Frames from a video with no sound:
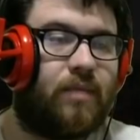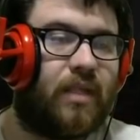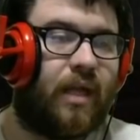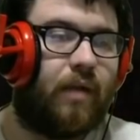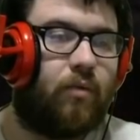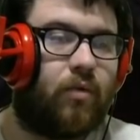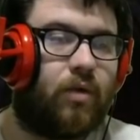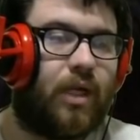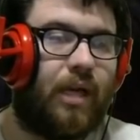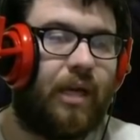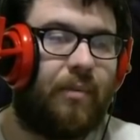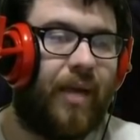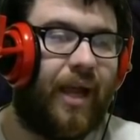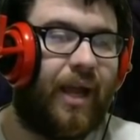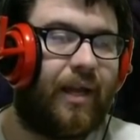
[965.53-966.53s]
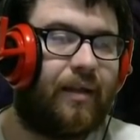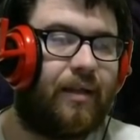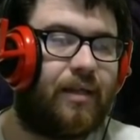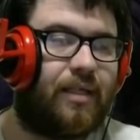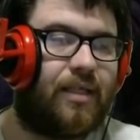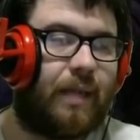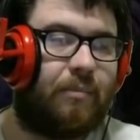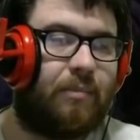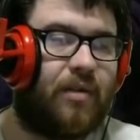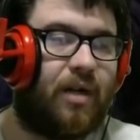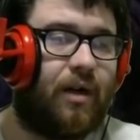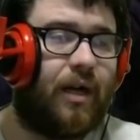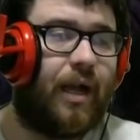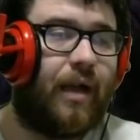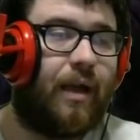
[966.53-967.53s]
they will keep hitting the same
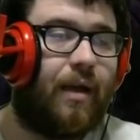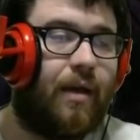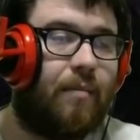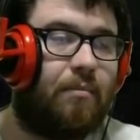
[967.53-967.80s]
target,